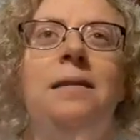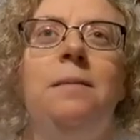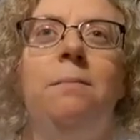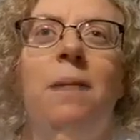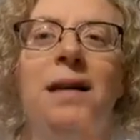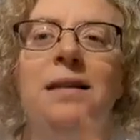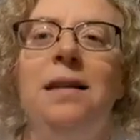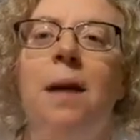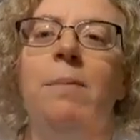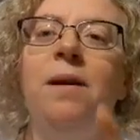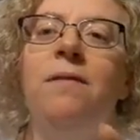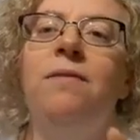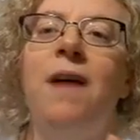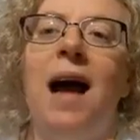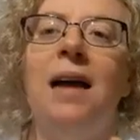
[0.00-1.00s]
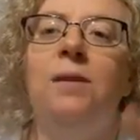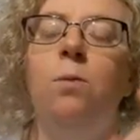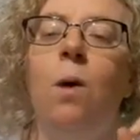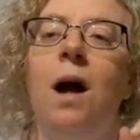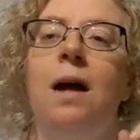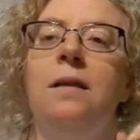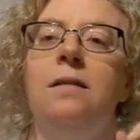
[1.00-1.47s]
my statement of fact
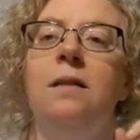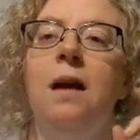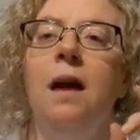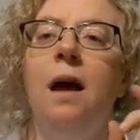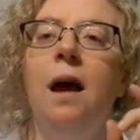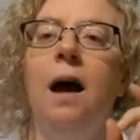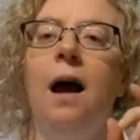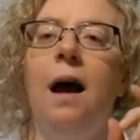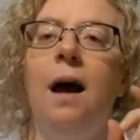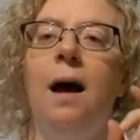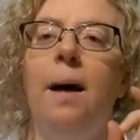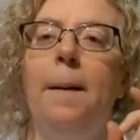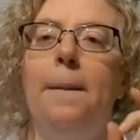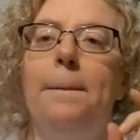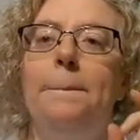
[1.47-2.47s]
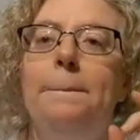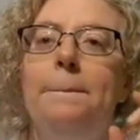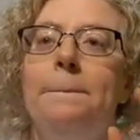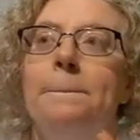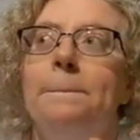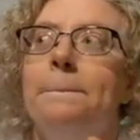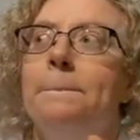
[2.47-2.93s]
was um,
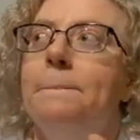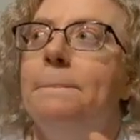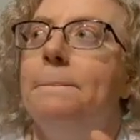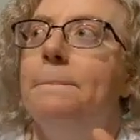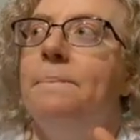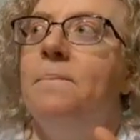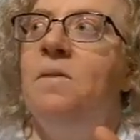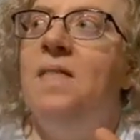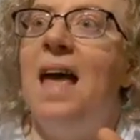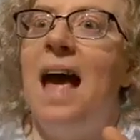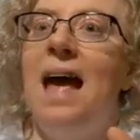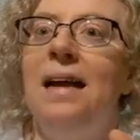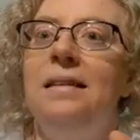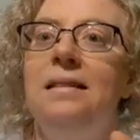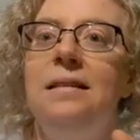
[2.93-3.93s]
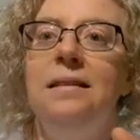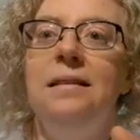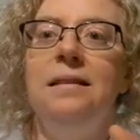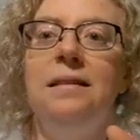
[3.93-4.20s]
that